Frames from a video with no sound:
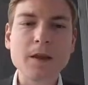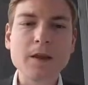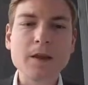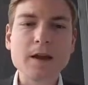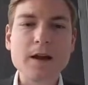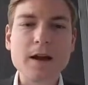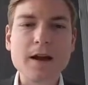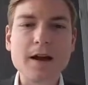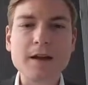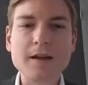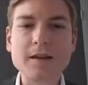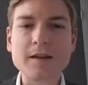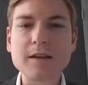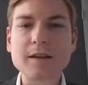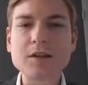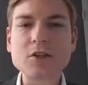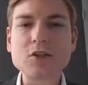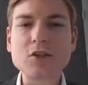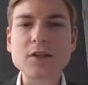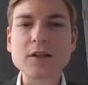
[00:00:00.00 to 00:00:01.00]
I
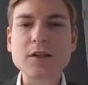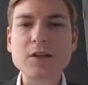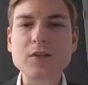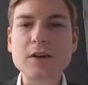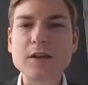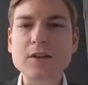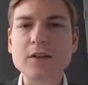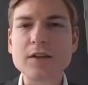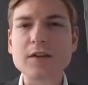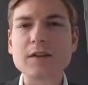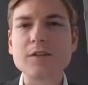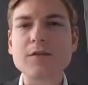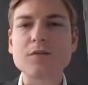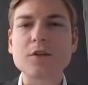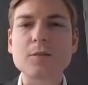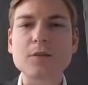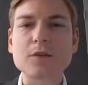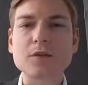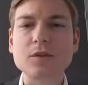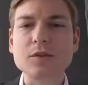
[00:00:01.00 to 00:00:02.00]
initially graduated
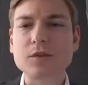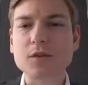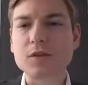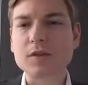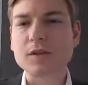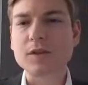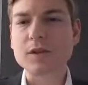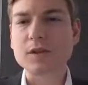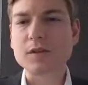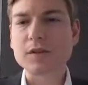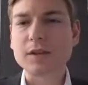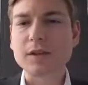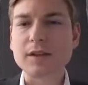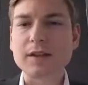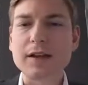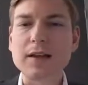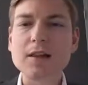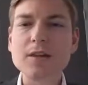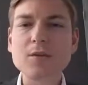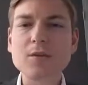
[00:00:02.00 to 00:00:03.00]
from the University of St.
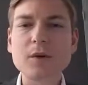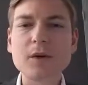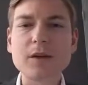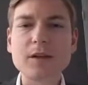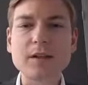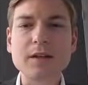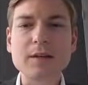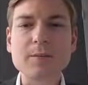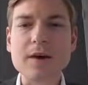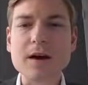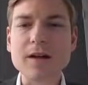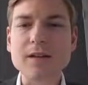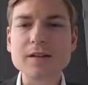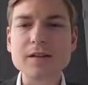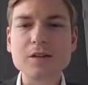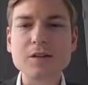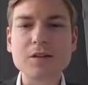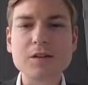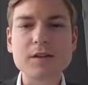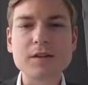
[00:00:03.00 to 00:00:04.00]
Gallen, where I did a
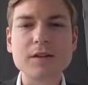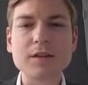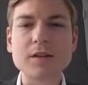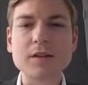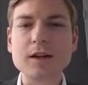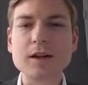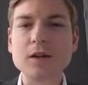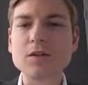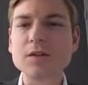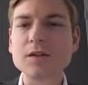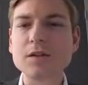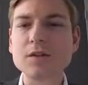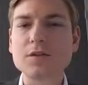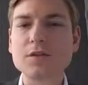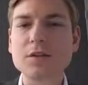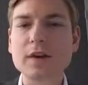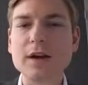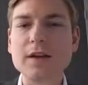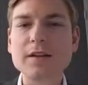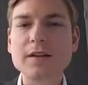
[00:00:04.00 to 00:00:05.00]
master's in accounting and
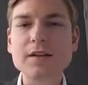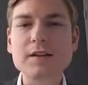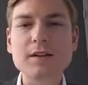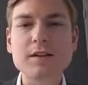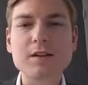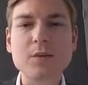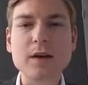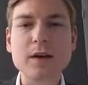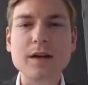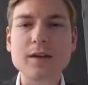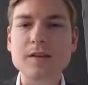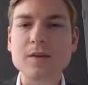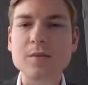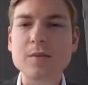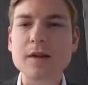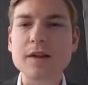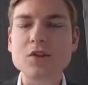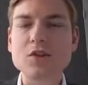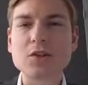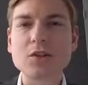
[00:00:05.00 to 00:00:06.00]
finance, as well as a
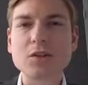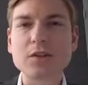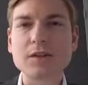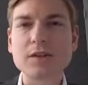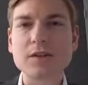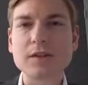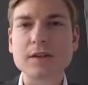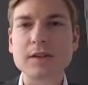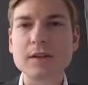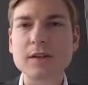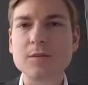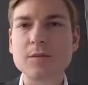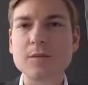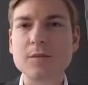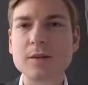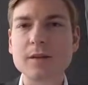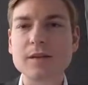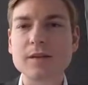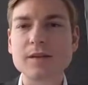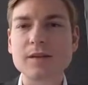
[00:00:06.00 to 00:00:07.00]
bachelor's in
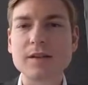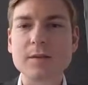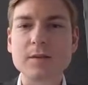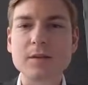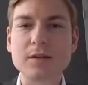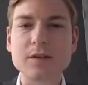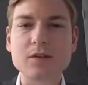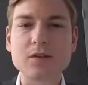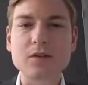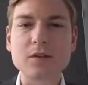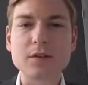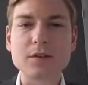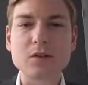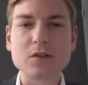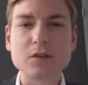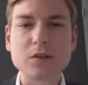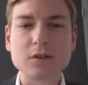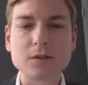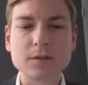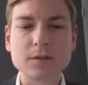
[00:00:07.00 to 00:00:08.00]
business administration.